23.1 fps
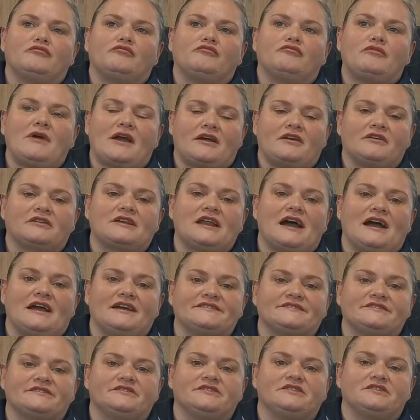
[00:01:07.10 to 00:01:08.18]

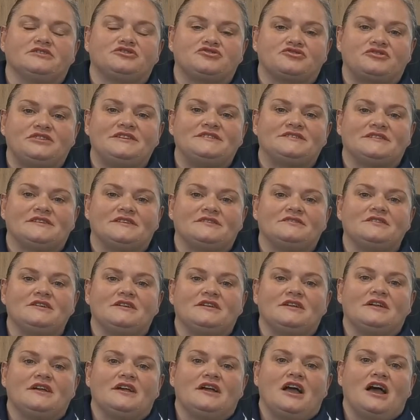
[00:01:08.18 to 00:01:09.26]
recognising, treating
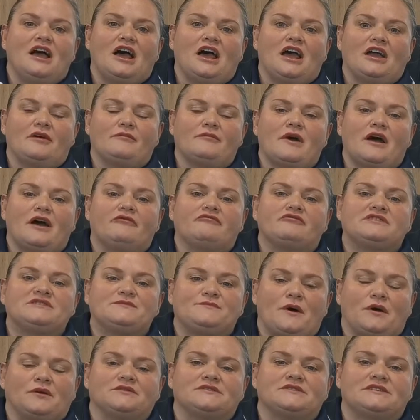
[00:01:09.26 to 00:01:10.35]
and
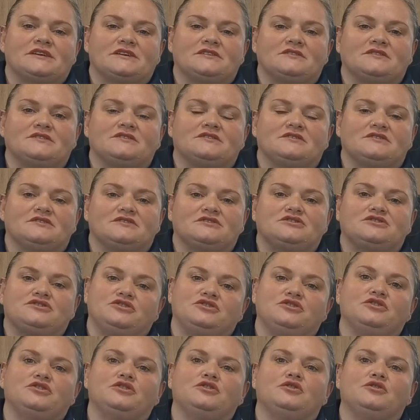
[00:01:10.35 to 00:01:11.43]
responding
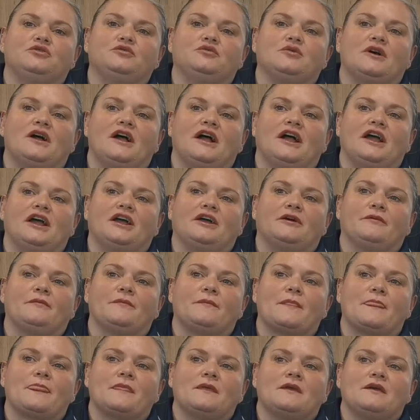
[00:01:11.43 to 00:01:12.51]
to
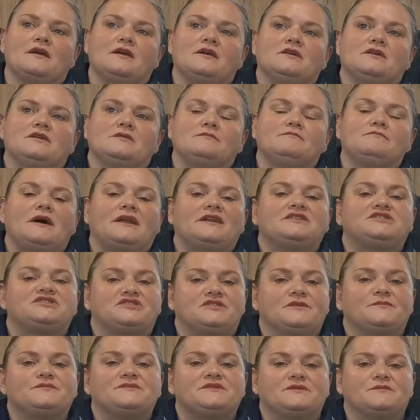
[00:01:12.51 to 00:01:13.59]
manage
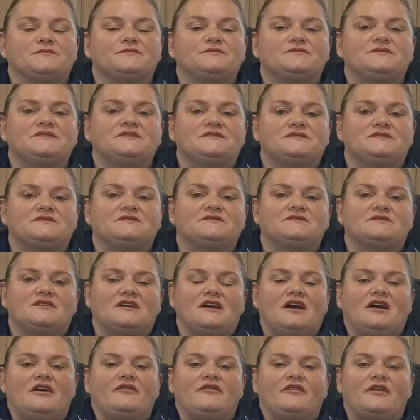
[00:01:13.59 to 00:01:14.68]
symptoms
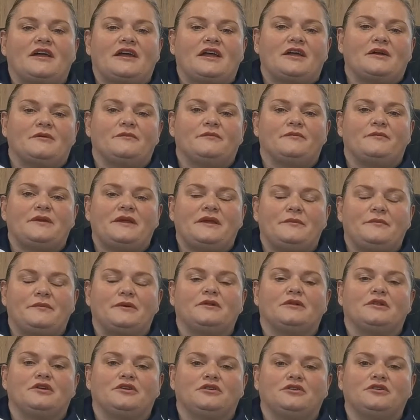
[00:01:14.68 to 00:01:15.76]
of
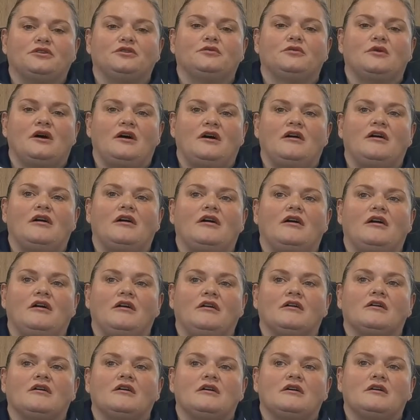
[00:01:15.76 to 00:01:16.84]
people who are
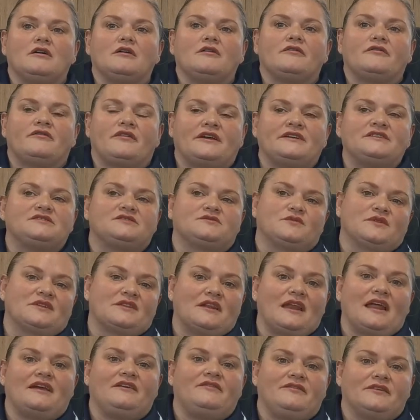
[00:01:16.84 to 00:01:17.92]
faced with
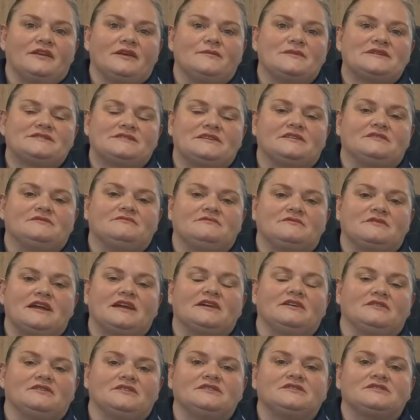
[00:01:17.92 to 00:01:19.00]
life-limiting
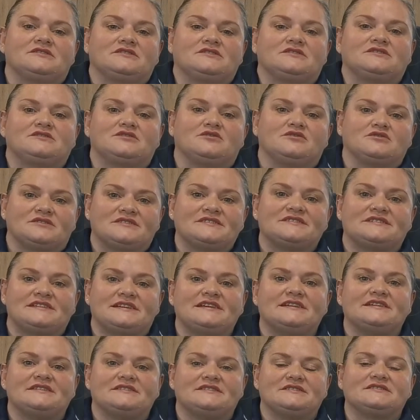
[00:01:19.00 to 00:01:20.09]
illness or
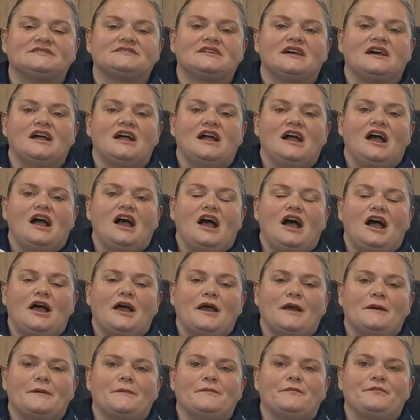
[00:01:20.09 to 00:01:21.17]
disease.
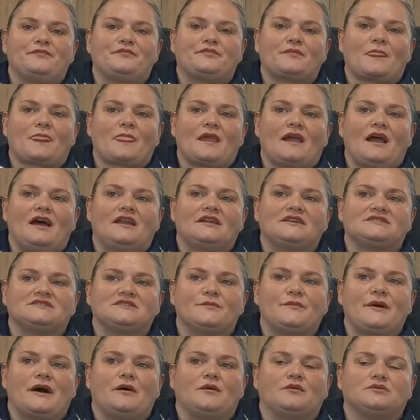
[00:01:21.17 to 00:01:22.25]
And it's
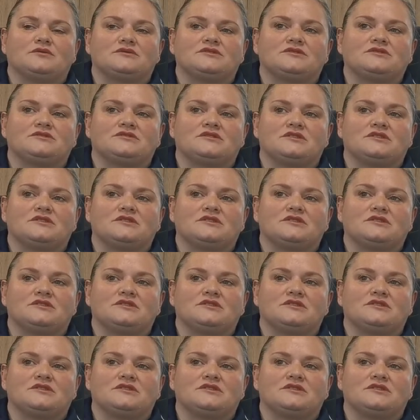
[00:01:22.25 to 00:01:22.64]
about